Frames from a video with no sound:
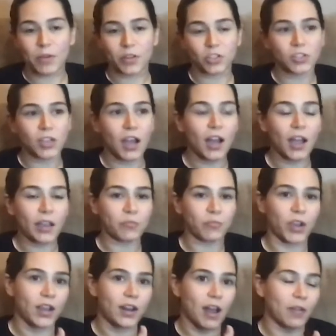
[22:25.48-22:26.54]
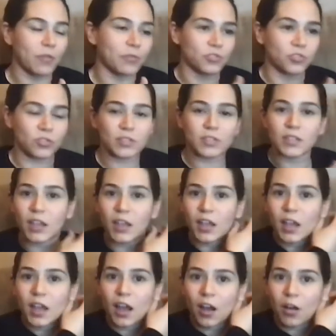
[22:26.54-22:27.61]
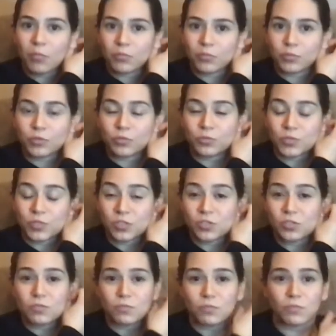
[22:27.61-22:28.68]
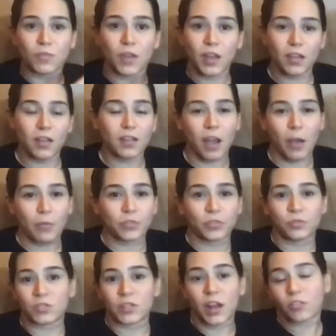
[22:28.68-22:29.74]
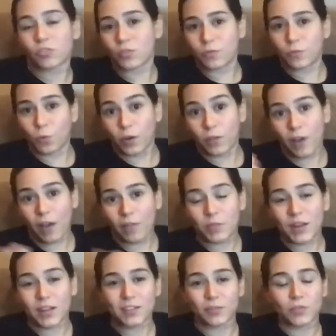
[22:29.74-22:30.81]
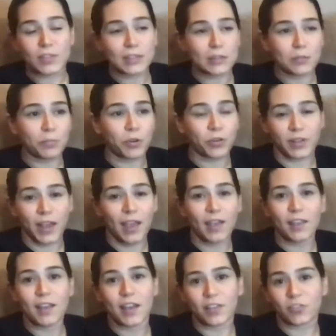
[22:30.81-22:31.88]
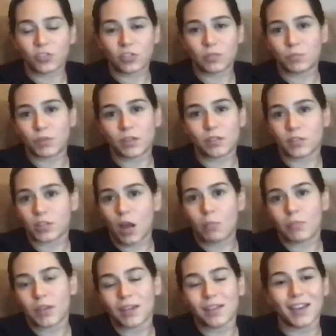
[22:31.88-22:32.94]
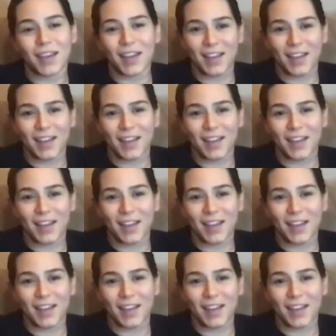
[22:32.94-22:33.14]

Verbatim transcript: much time, right? I would just um, lose I would lose an extra 45 minutes of sleep per day and just be a zombie.